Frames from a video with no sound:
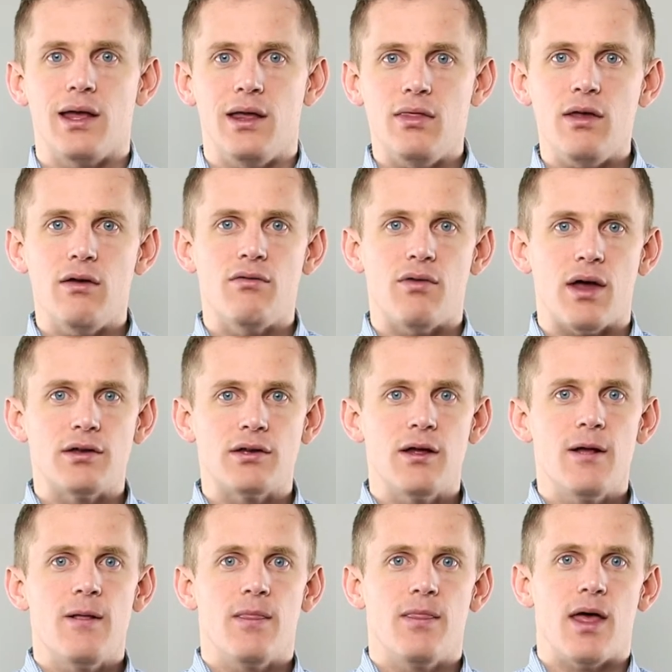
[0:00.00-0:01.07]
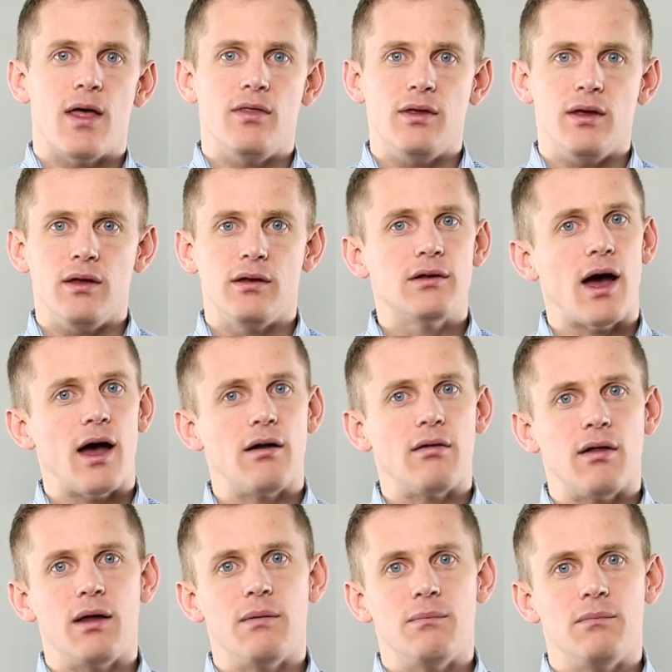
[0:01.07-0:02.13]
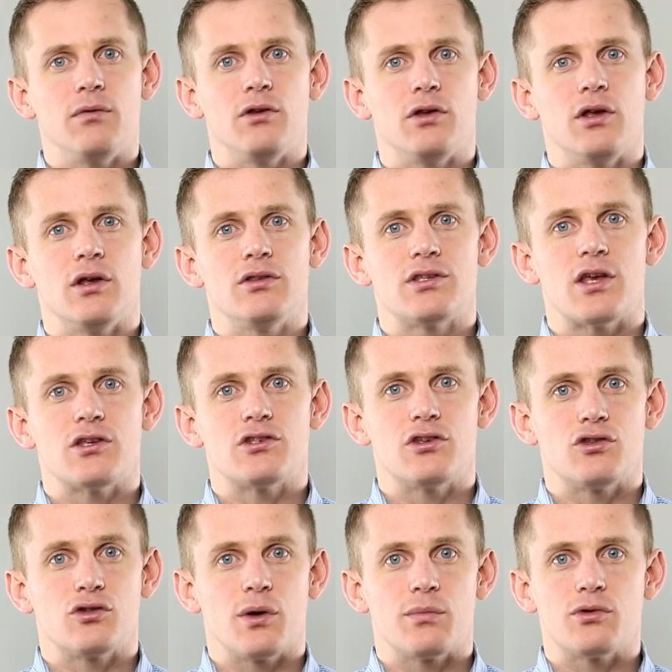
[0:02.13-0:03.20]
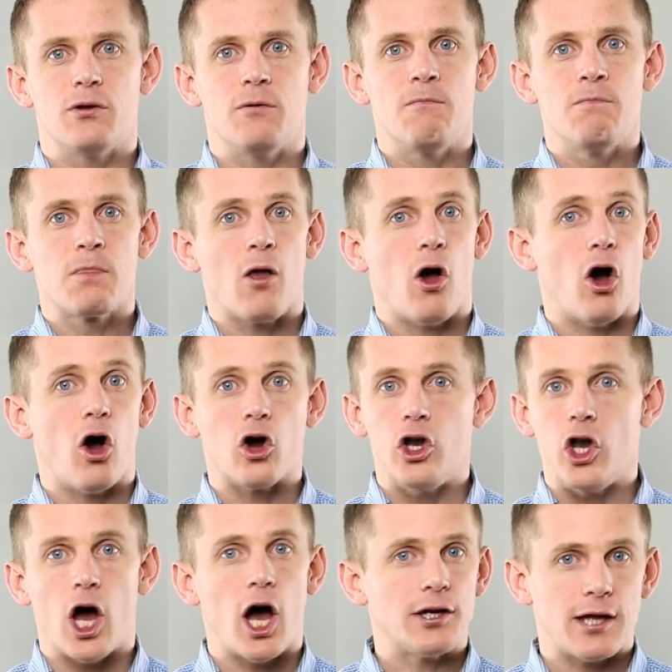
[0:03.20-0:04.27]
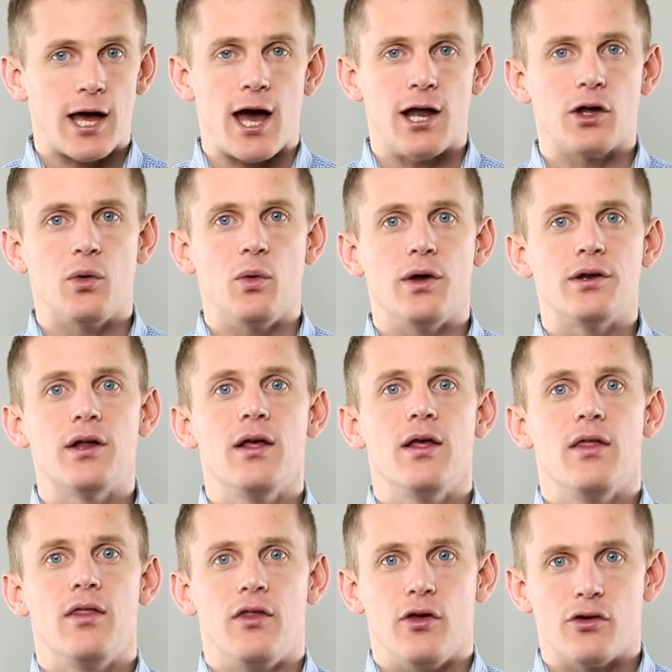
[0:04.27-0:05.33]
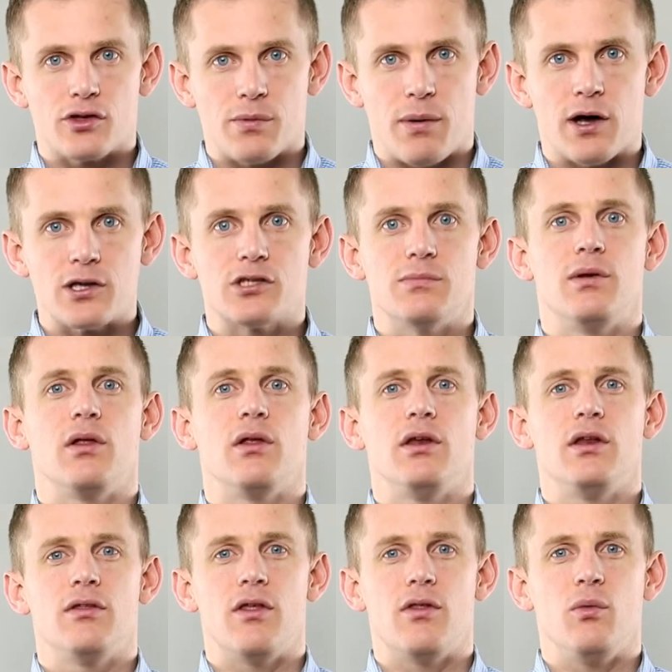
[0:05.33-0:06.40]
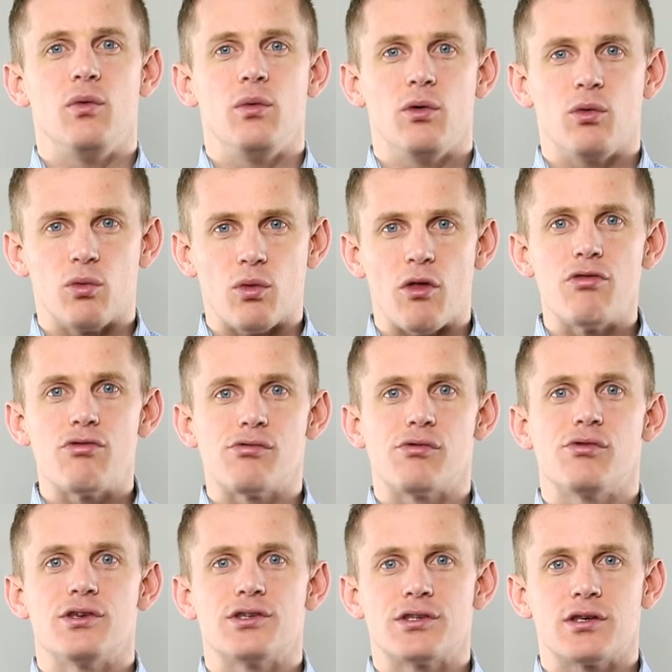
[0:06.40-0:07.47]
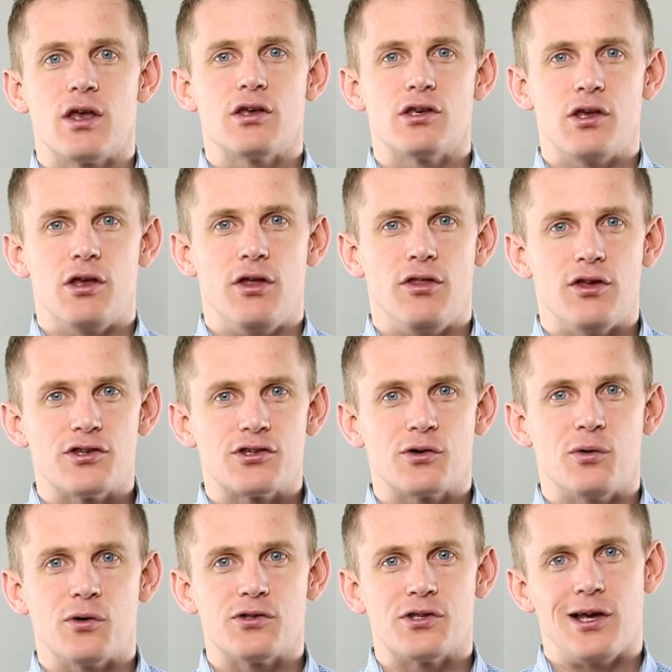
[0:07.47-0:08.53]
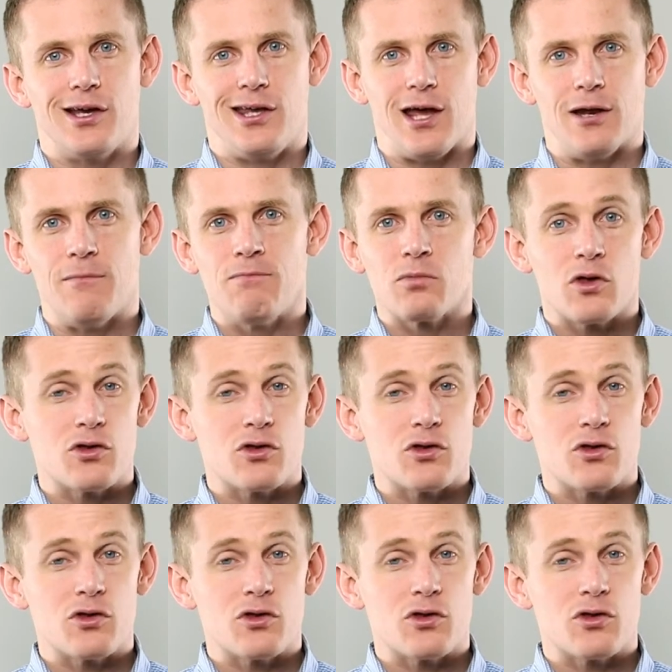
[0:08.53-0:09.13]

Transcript: In the event that the title and concise description are not adequate, that there's a possibility that we would run through this course again.